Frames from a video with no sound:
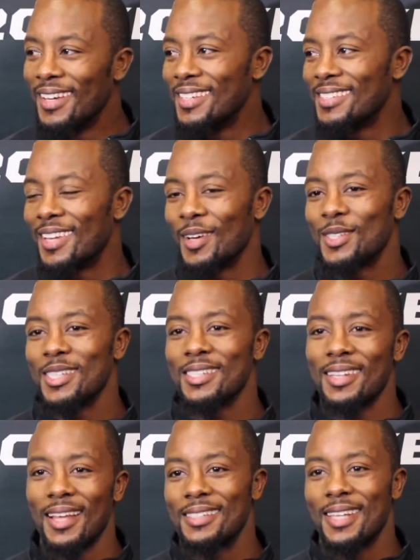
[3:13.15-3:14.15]
So she's
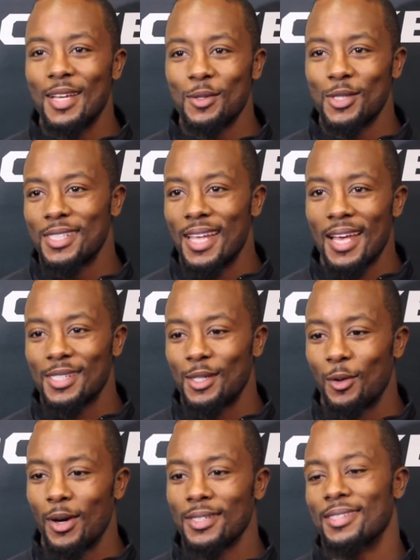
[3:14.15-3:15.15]
in that stage where she's asking
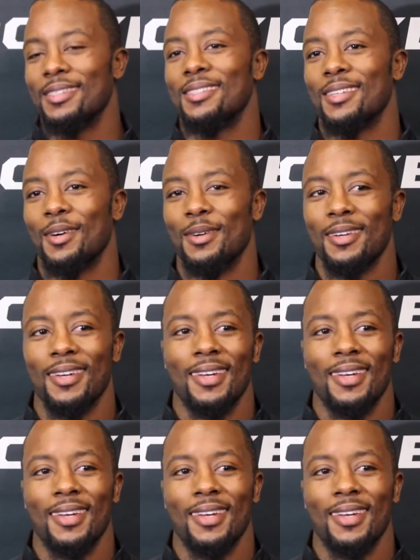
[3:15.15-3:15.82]
questions, so